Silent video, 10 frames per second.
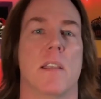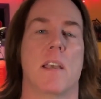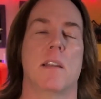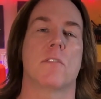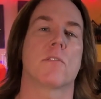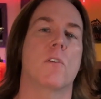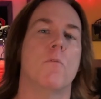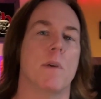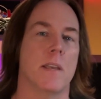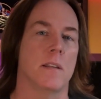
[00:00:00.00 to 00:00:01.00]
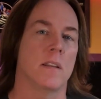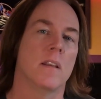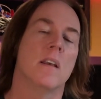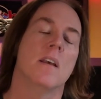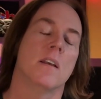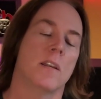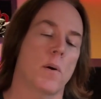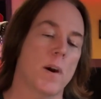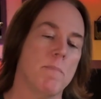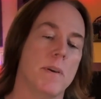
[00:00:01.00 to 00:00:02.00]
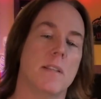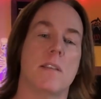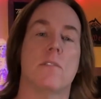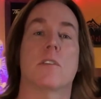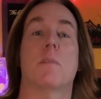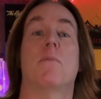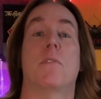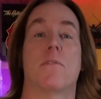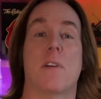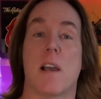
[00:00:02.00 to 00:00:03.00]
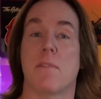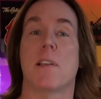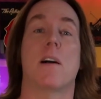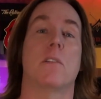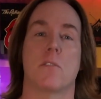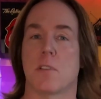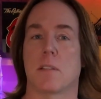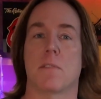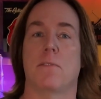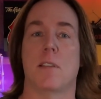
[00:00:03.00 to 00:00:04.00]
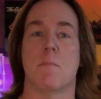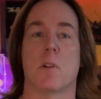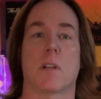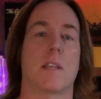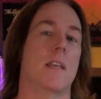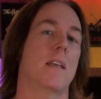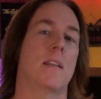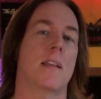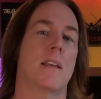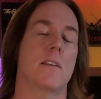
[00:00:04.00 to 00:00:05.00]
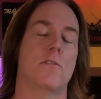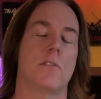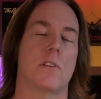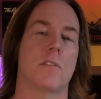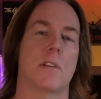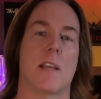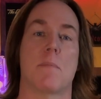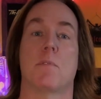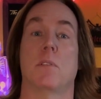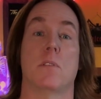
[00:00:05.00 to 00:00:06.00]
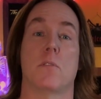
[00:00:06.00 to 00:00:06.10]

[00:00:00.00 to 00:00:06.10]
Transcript: and the Skull Man. Now, I picked these up for $5 at the flea market, and that is just an absolute